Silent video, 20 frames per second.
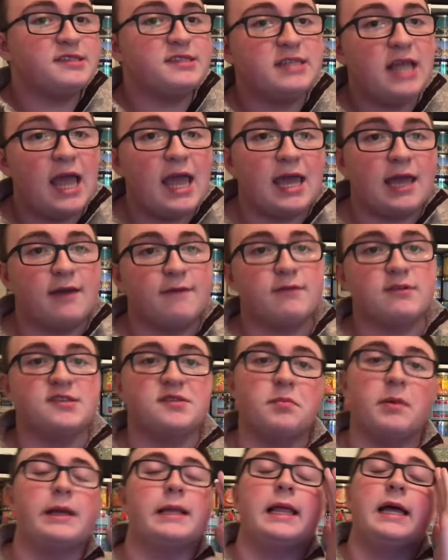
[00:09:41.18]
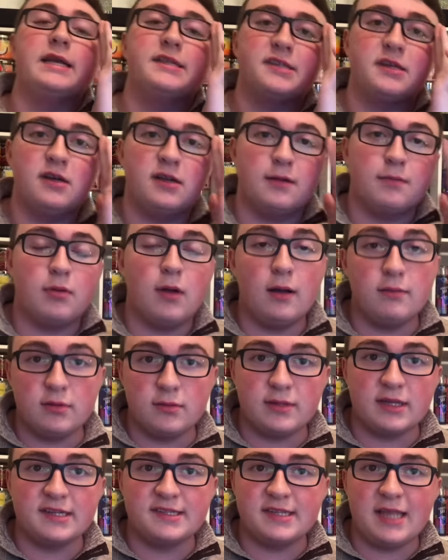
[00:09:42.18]
staying for spring. Like, it's gonna
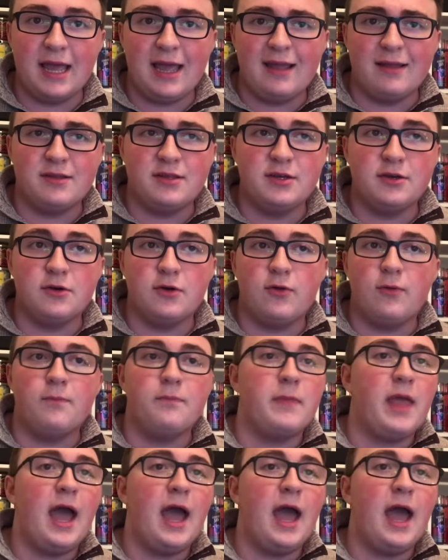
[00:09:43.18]
probably stay until